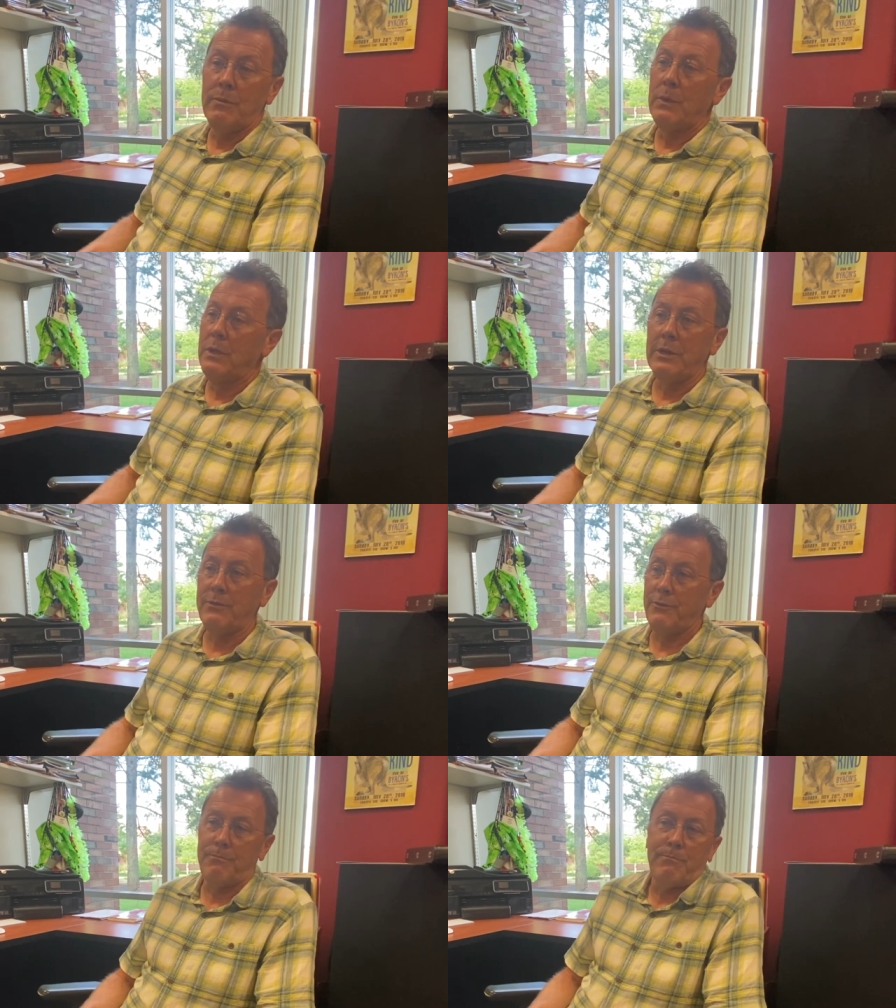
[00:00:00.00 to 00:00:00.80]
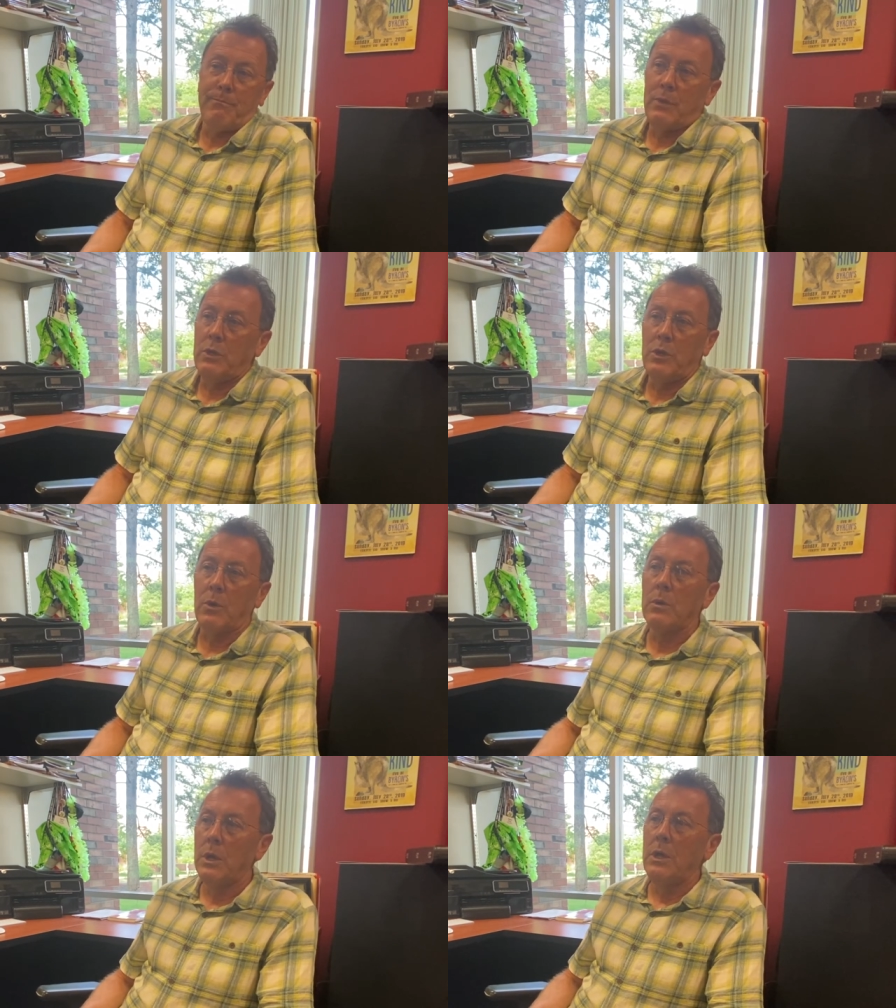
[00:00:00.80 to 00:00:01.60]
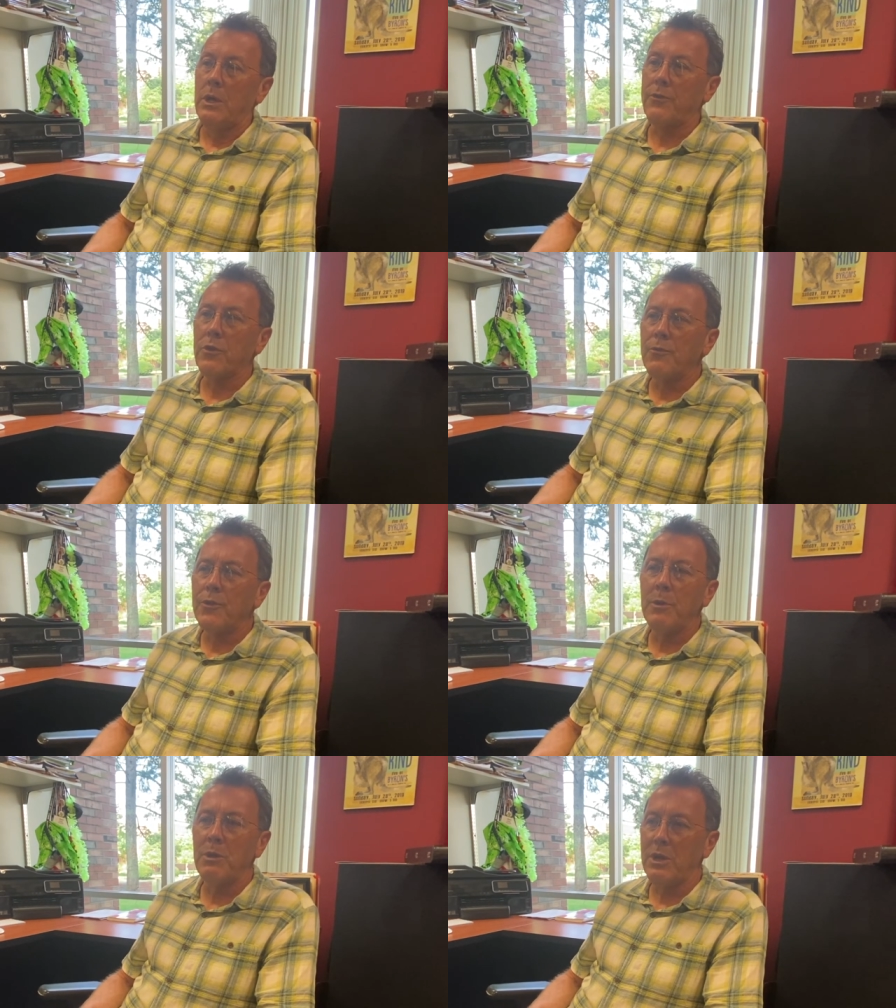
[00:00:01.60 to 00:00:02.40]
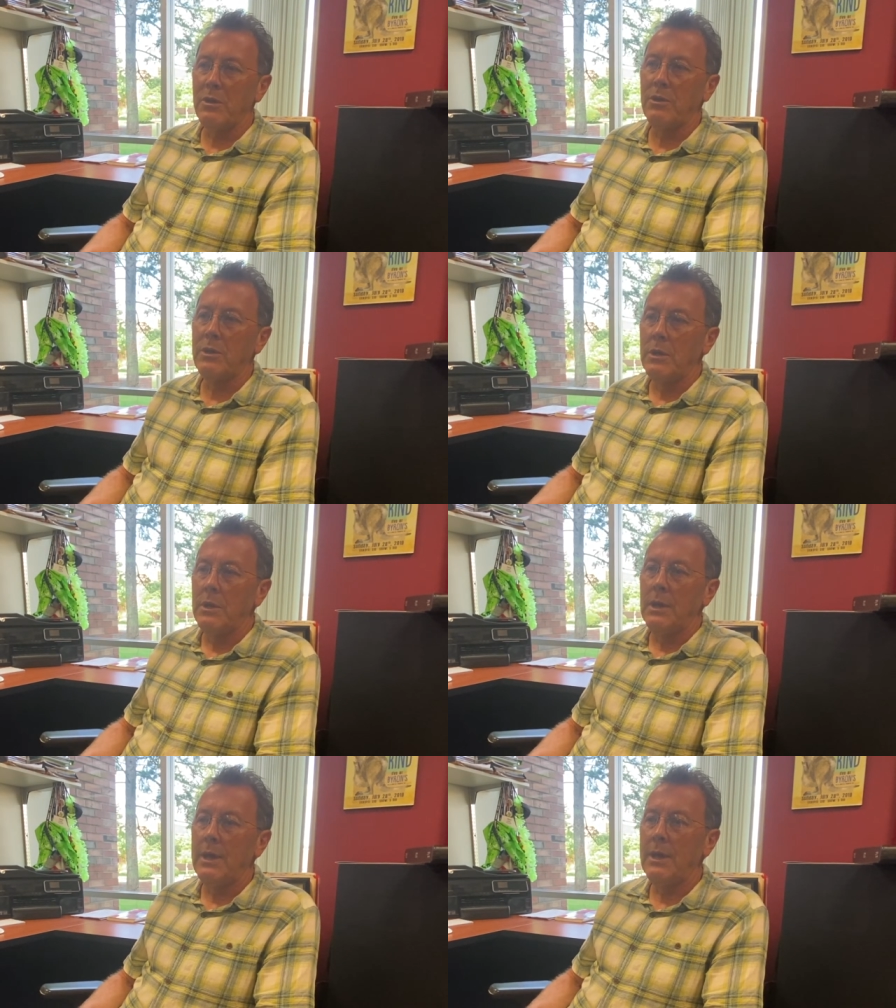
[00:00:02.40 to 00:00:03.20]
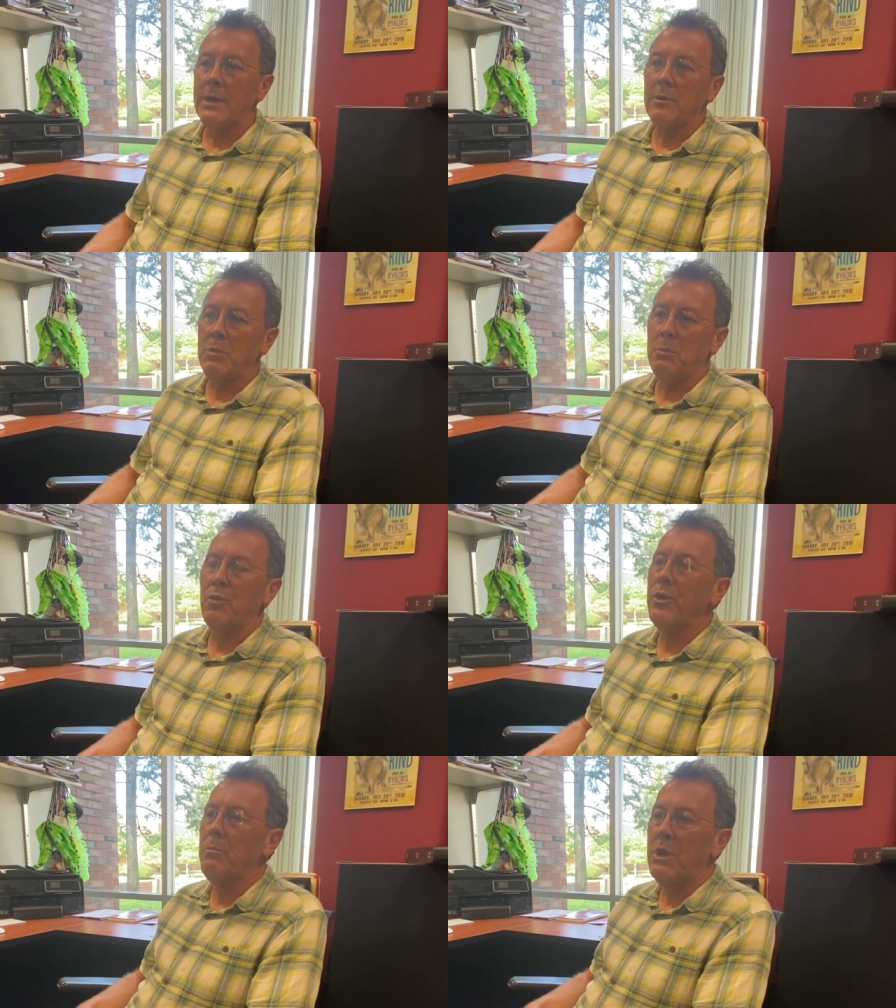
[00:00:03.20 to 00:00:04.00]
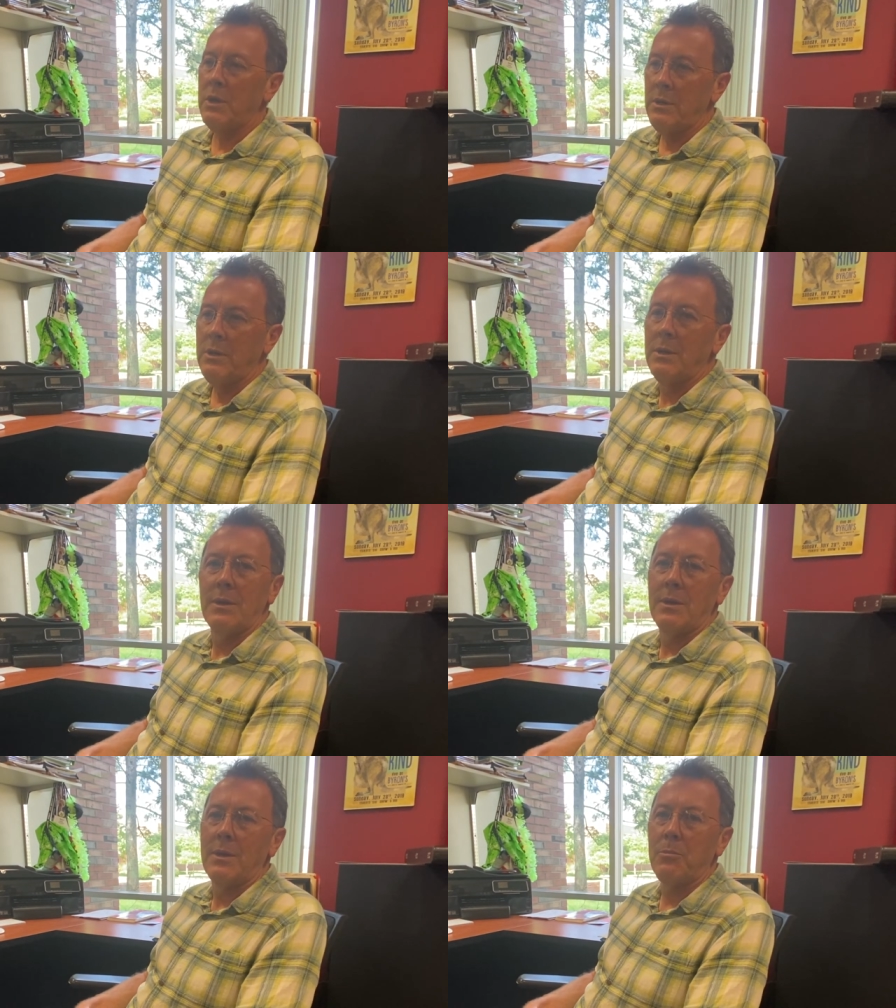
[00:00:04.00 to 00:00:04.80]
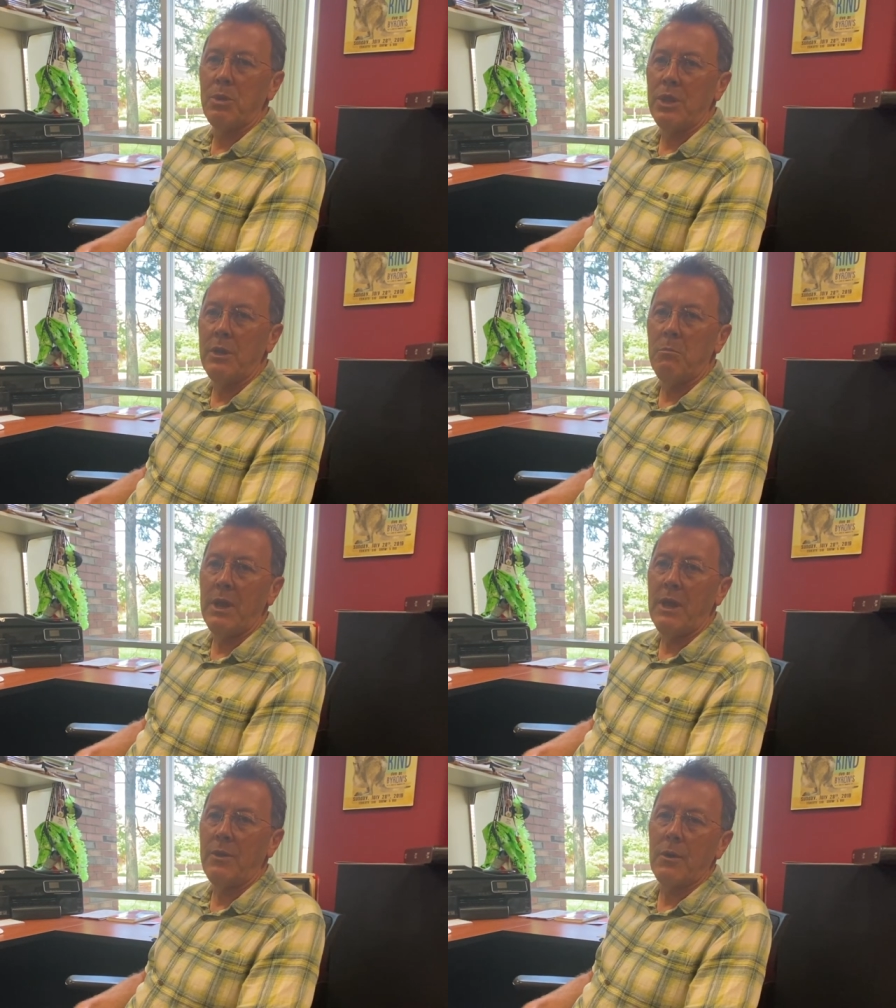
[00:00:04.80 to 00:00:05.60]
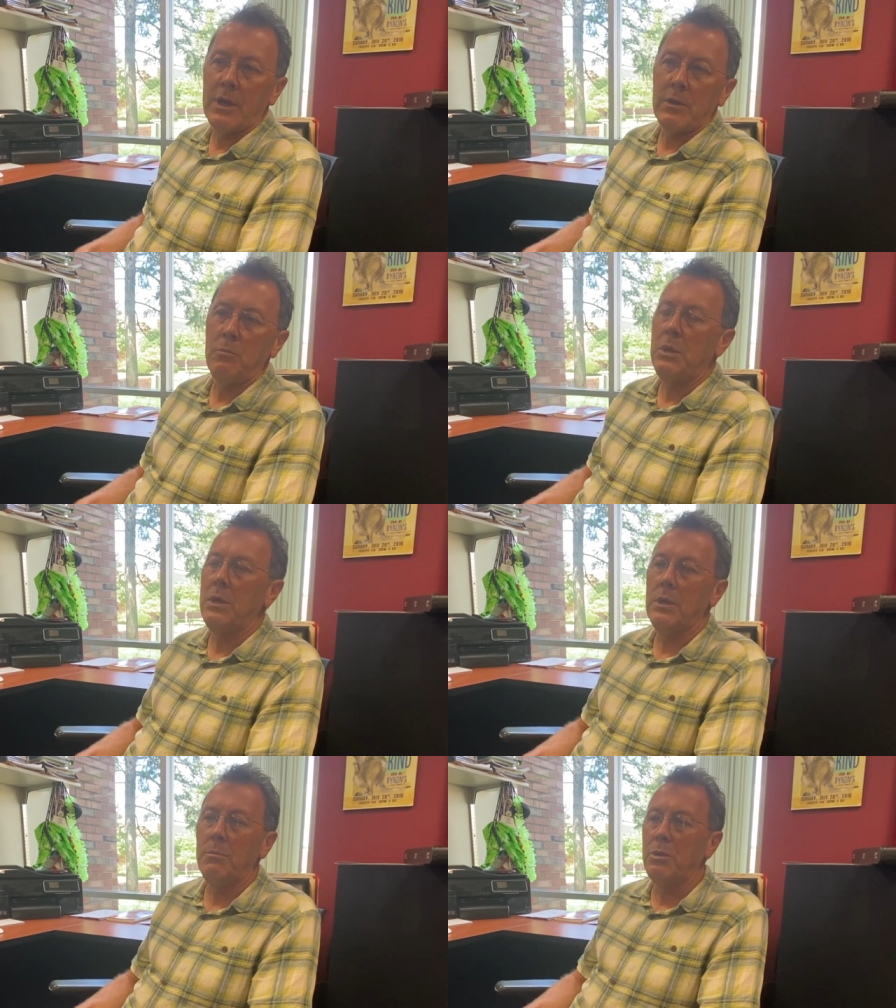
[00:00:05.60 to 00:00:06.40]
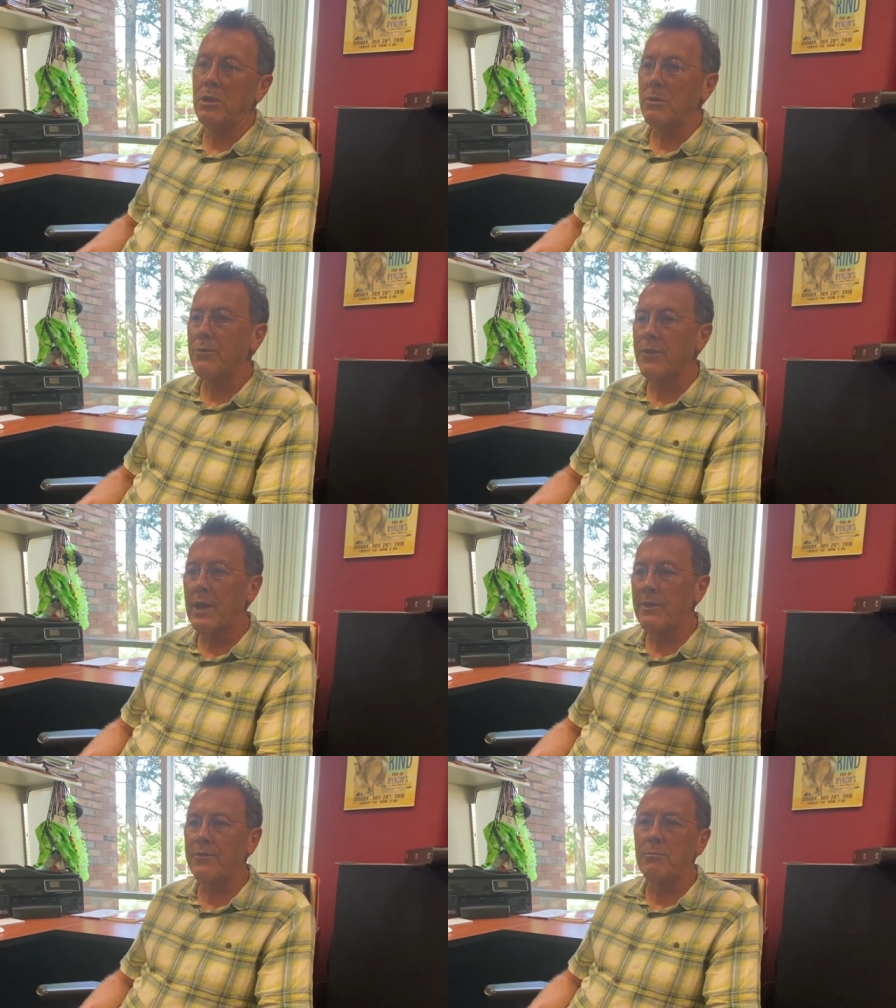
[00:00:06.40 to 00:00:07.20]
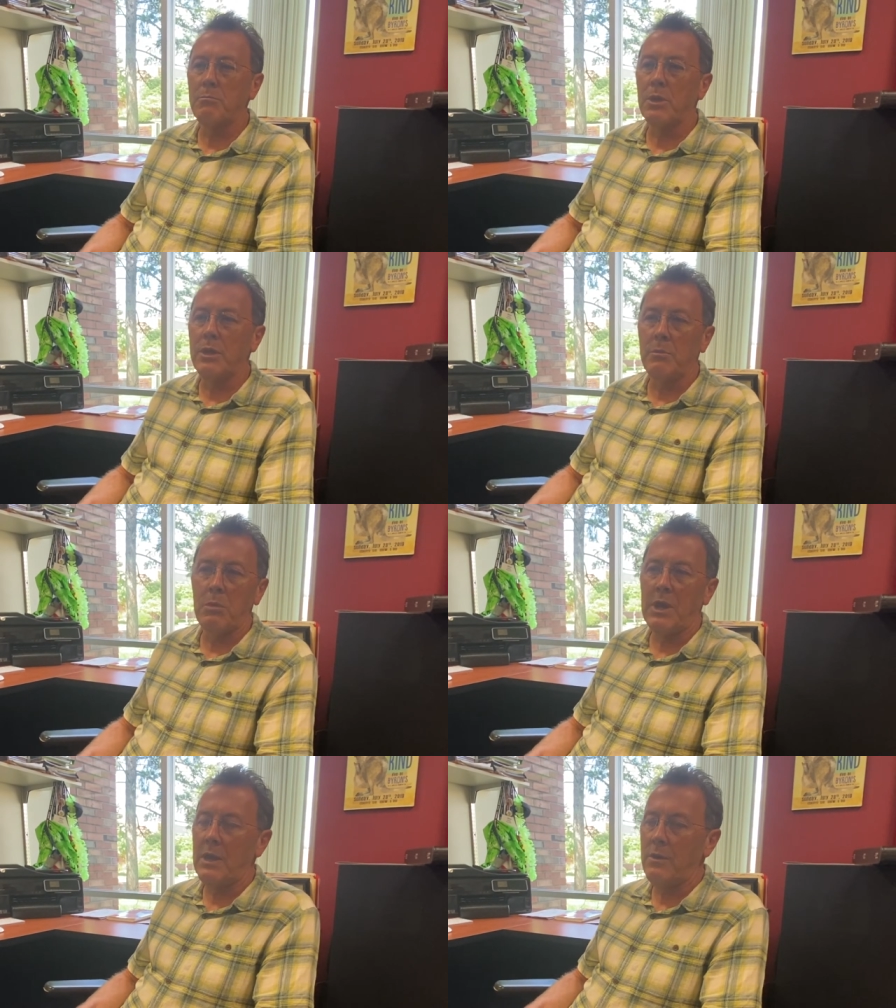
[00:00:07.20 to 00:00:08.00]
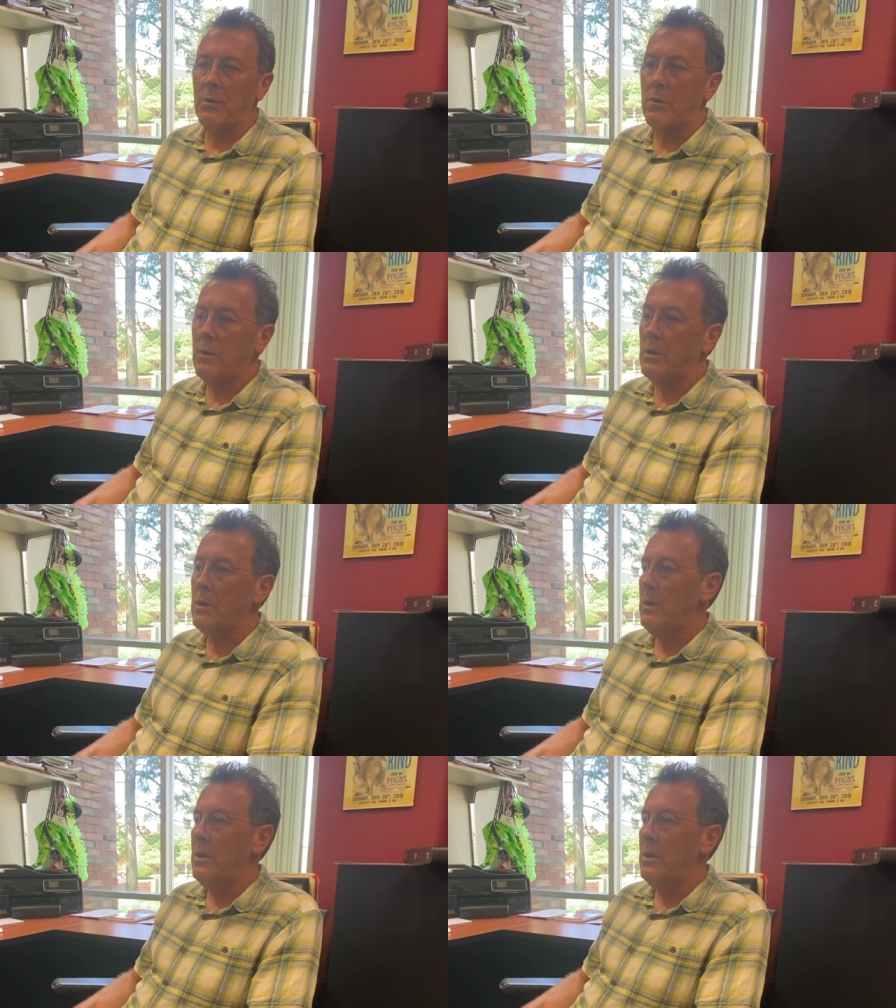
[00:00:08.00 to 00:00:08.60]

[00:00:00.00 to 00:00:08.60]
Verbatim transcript: it you know it's good for them to hear that hey I can be pre-med and play in band, or I can be political science and play in band, or